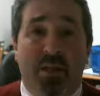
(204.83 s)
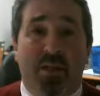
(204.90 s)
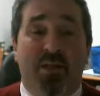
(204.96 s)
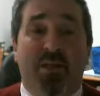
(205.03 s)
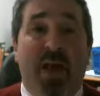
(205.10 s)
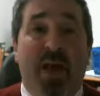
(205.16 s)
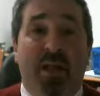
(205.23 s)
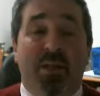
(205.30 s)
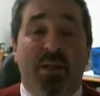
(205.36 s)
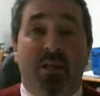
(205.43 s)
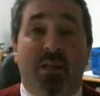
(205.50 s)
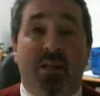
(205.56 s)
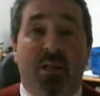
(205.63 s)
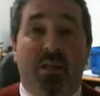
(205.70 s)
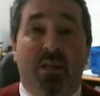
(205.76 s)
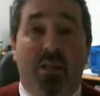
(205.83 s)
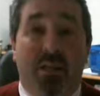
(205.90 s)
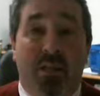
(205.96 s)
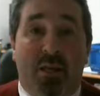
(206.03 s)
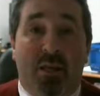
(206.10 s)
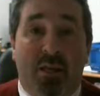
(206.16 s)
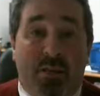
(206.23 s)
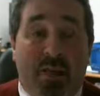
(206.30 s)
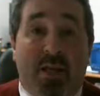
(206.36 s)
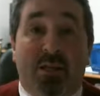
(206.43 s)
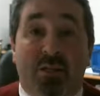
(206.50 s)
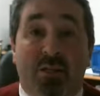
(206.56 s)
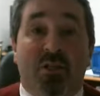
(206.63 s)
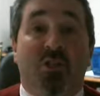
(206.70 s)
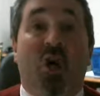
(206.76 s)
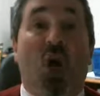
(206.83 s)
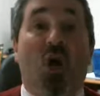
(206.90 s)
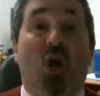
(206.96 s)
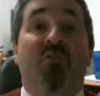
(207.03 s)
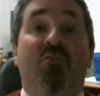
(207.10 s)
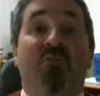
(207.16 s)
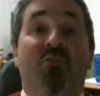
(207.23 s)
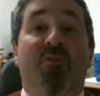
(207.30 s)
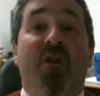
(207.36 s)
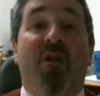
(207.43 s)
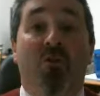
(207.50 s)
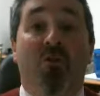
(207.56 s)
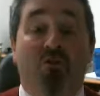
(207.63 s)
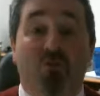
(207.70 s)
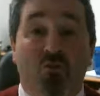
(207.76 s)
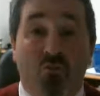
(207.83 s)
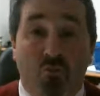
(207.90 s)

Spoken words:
that is an unfair